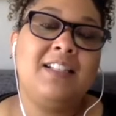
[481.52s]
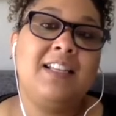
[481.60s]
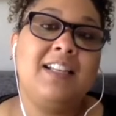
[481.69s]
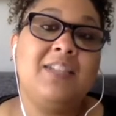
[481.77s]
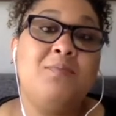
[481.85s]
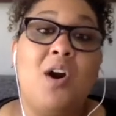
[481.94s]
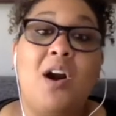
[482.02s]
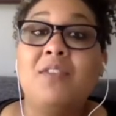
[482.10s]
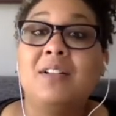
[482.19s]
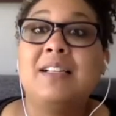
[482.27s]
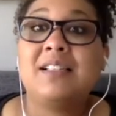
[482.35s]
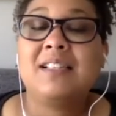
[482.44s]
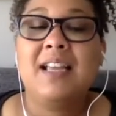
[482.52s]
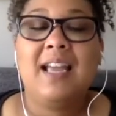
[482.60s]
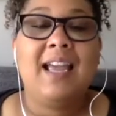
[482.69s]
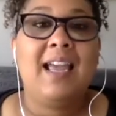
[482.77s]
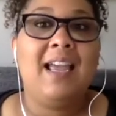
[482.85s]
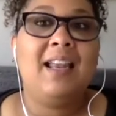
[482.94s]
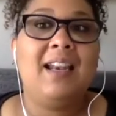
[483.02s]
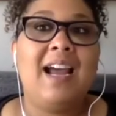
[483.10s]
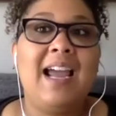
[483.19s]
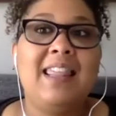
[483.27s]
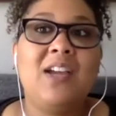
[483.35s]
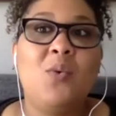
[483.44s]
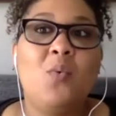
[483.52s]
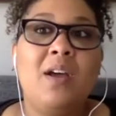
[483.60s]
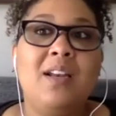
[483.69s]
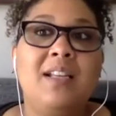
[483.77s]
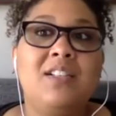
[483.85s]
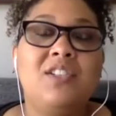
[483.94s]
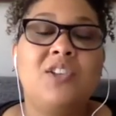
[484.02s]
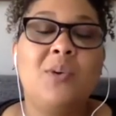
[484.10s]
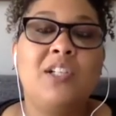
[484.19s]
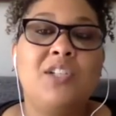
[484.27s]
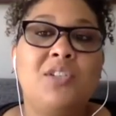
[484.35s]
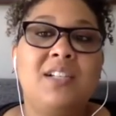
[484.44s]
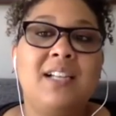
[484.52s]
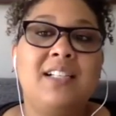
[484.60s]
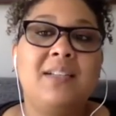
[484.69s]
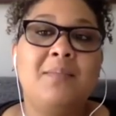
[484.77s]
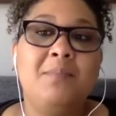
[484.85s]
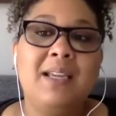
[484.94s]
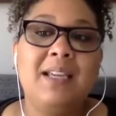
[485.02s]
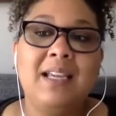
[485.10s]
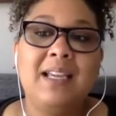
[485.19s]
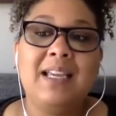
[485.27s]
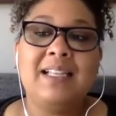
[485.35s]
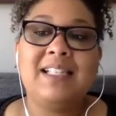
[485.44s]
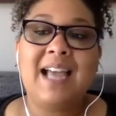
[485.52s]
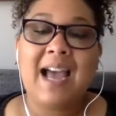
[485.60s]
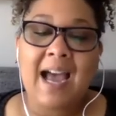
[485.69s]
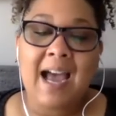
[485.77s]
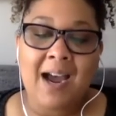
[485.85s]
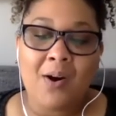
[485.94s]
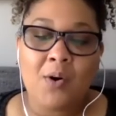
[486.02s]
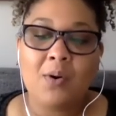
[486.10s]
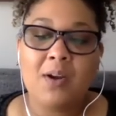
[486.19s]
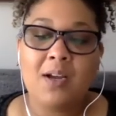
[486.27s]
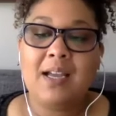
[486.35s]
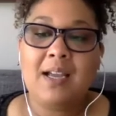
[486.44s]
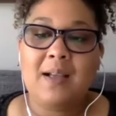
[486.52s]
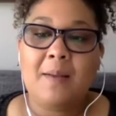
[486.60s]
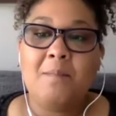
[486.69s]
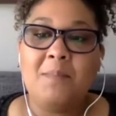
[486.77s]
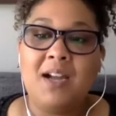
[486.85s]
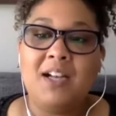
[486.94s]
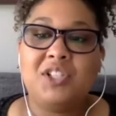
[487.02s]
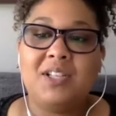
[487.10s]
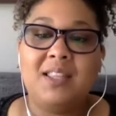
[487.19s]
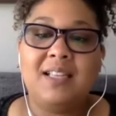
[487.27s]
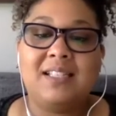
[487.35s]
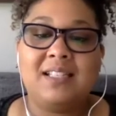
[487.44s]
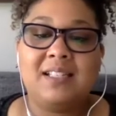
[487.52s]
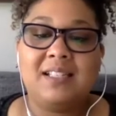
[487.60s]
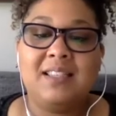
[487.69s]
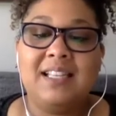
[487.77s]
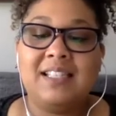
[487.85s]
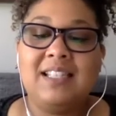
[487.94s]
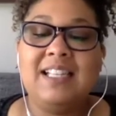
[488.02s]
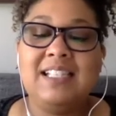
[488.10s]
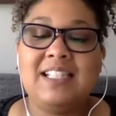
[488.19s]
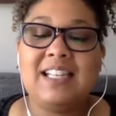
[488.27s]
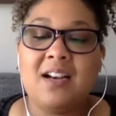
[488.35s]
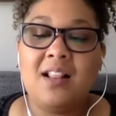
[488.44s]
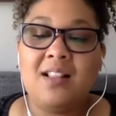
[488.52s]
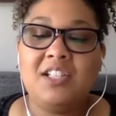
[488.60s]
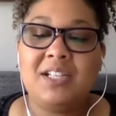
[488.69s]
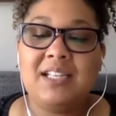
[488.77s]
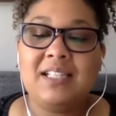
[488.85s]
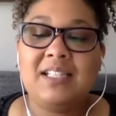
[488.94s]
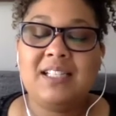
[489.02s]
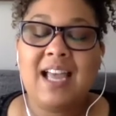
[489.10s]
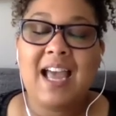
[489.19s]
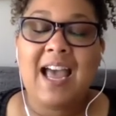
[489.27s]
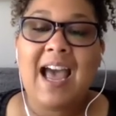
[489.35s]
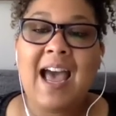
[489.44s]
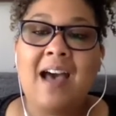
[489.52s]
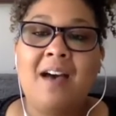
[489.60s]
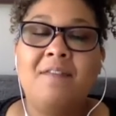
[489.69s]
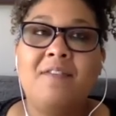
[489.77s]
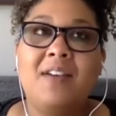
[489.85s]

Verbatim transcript: it is marvelous. And I think what is so interesting to me is how much this, these, these technologies have